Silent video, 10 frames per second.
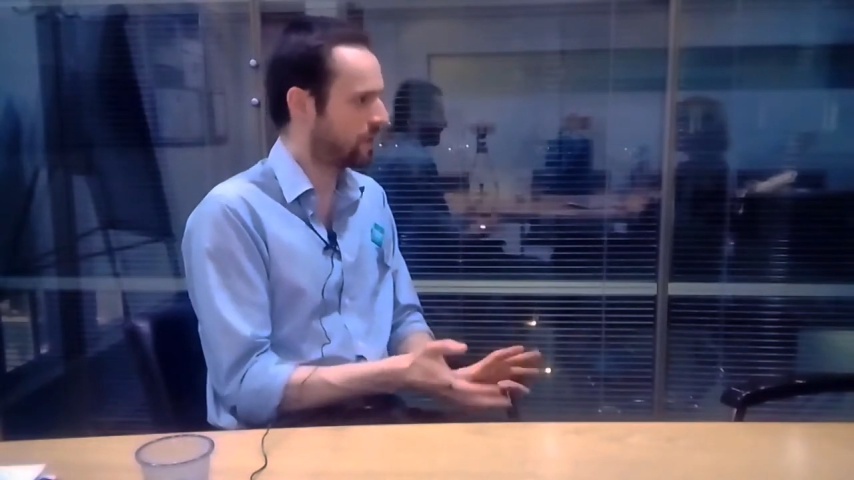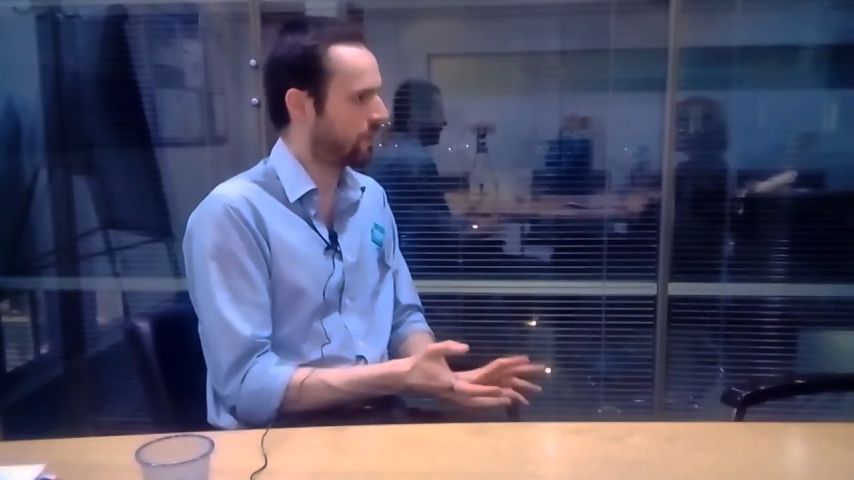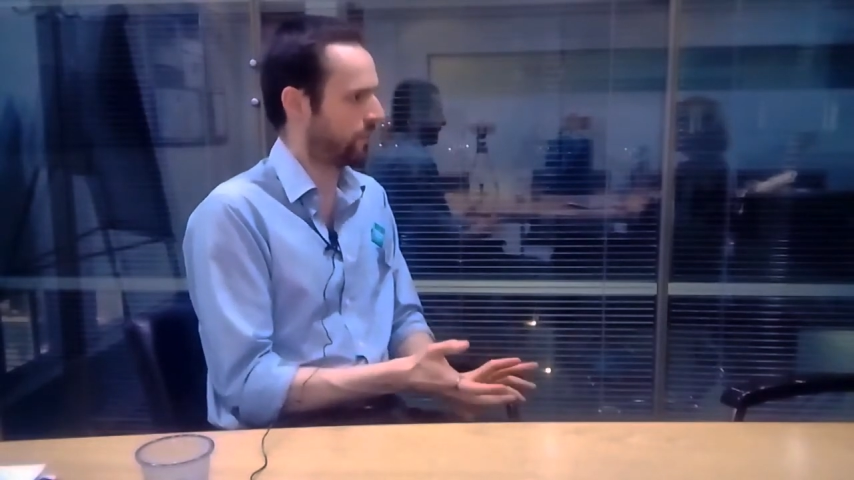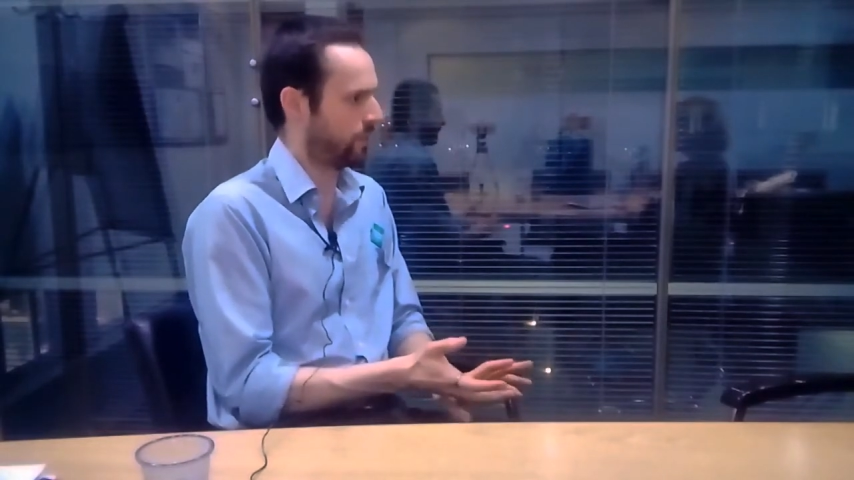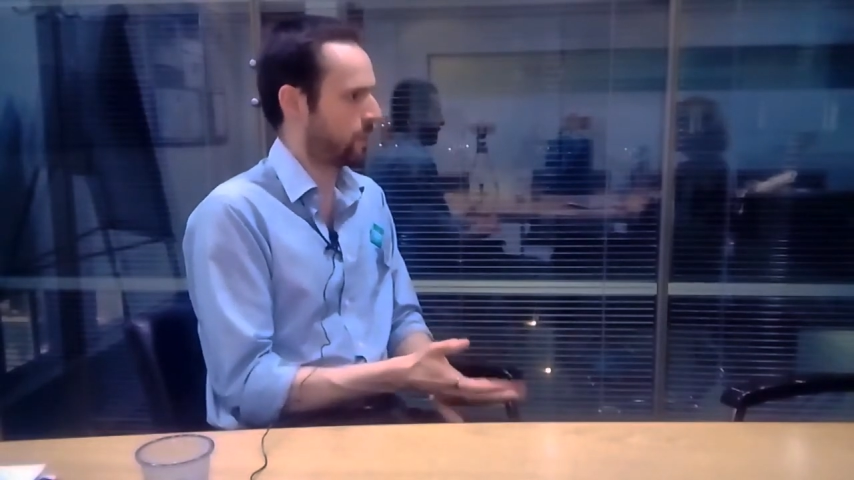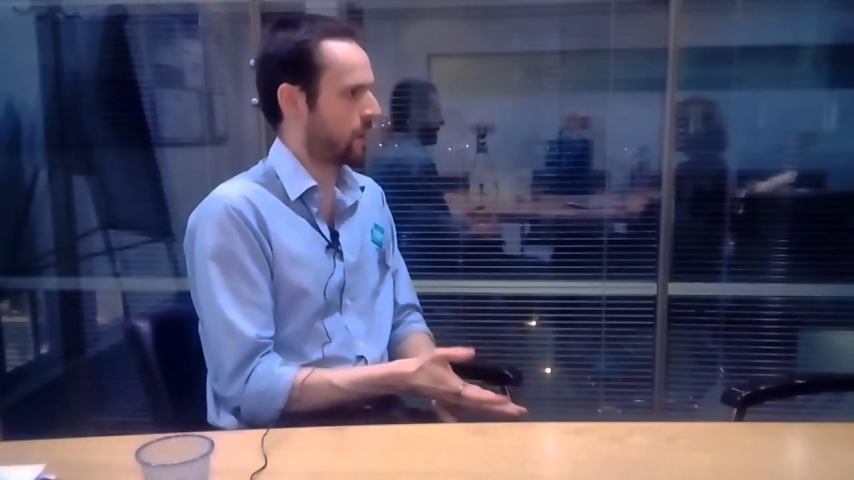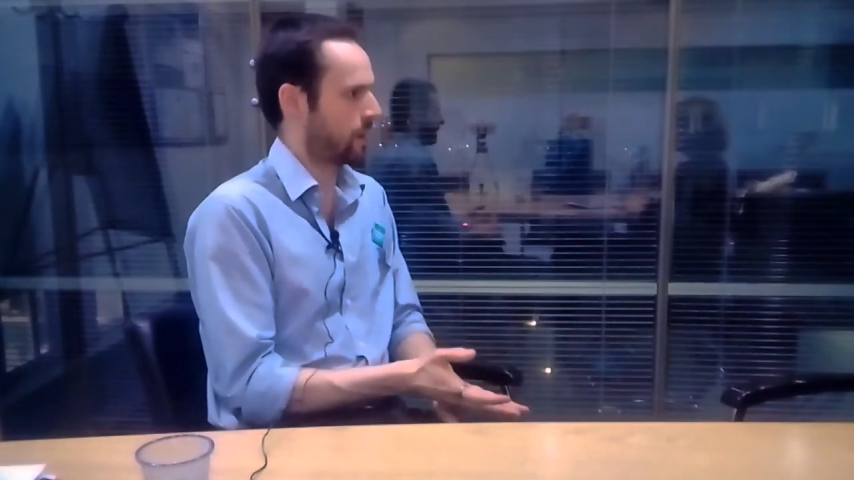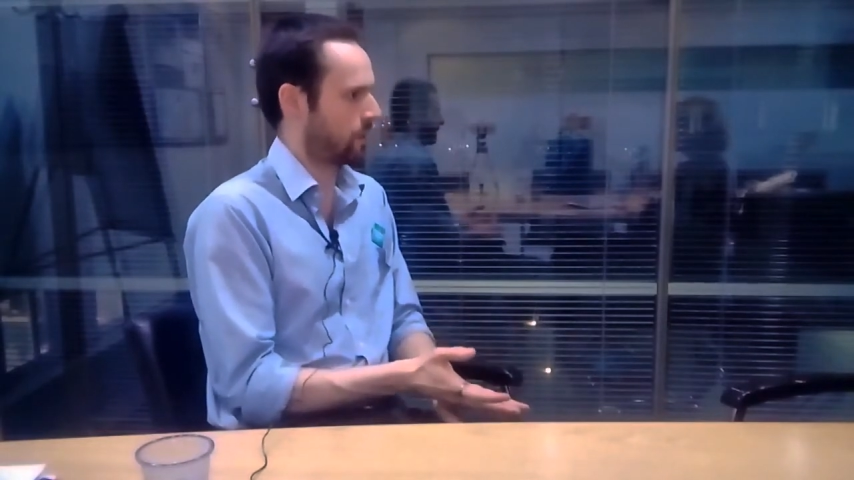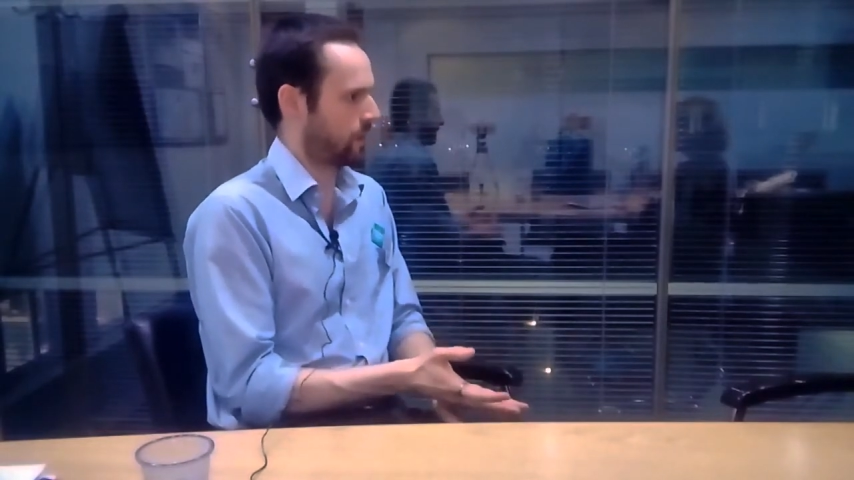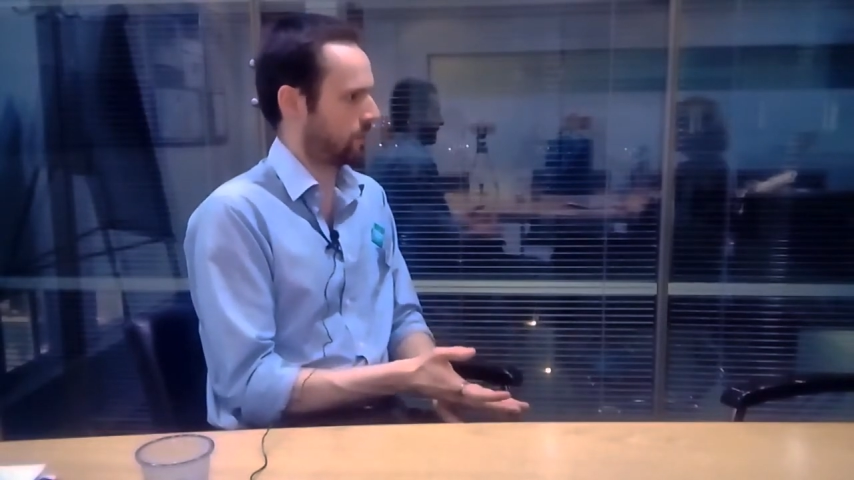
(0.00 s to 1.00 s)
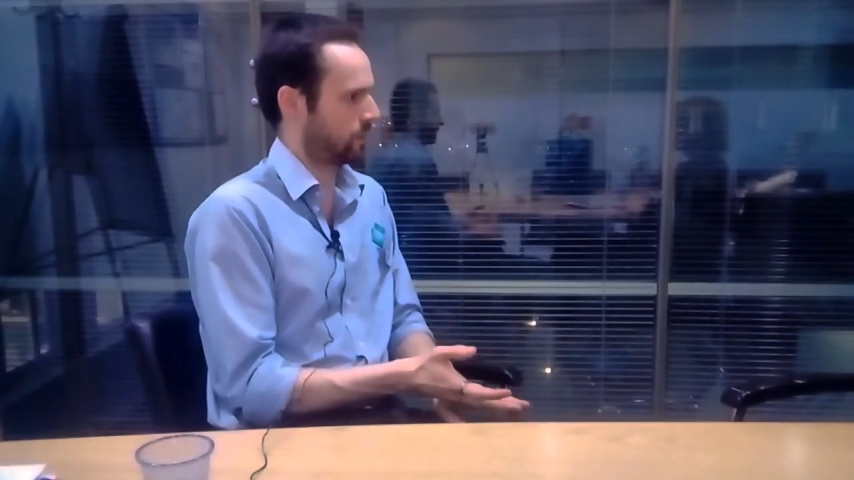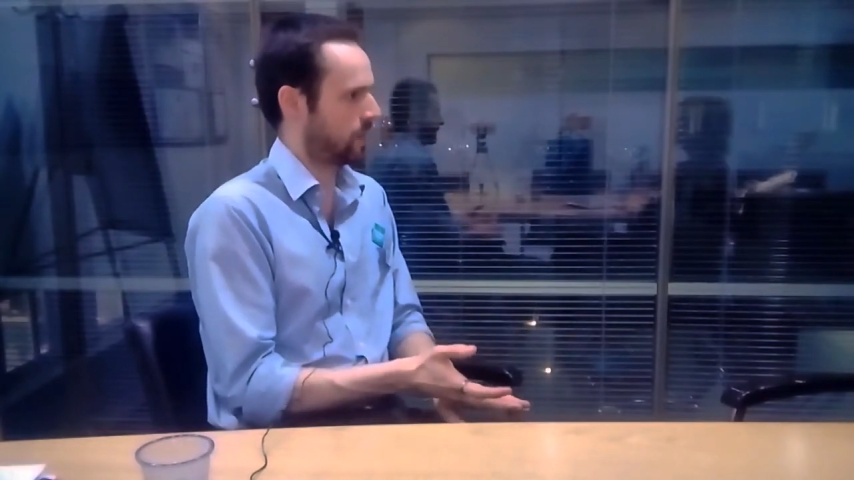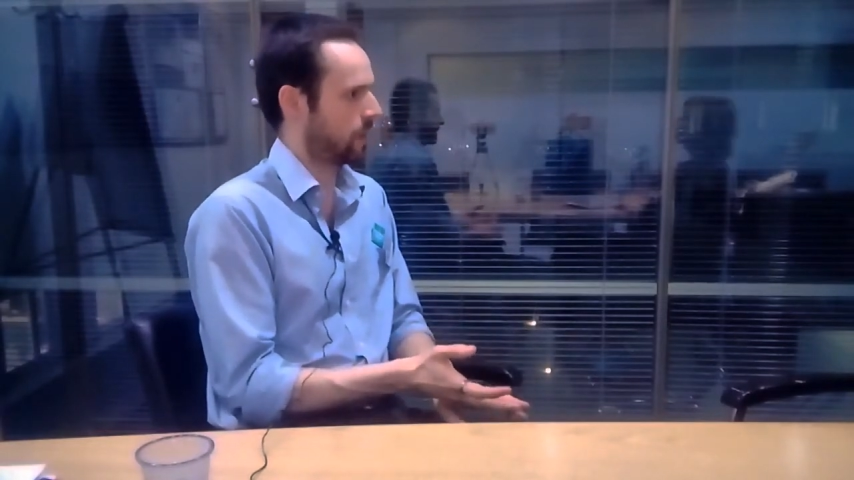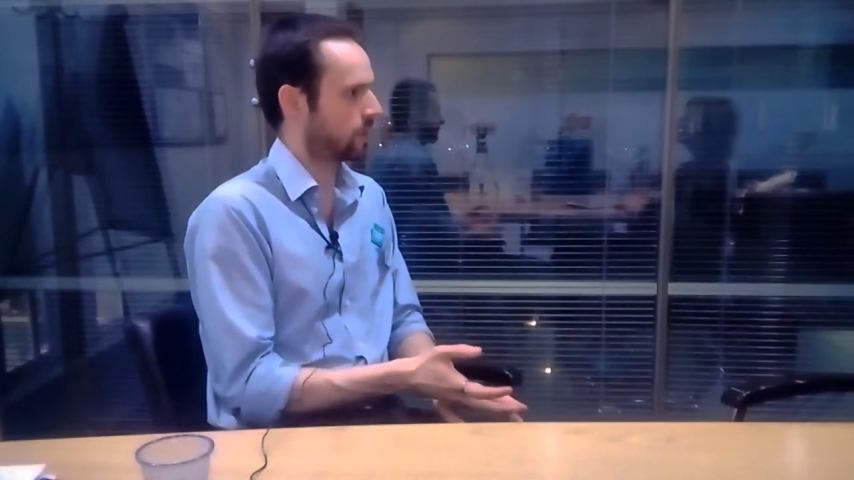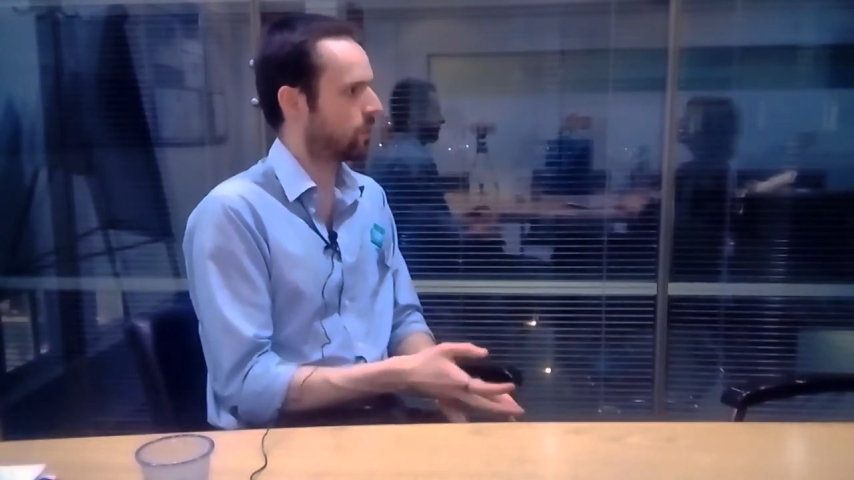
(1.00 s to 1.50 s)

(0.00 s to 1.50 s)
different backgrounds here.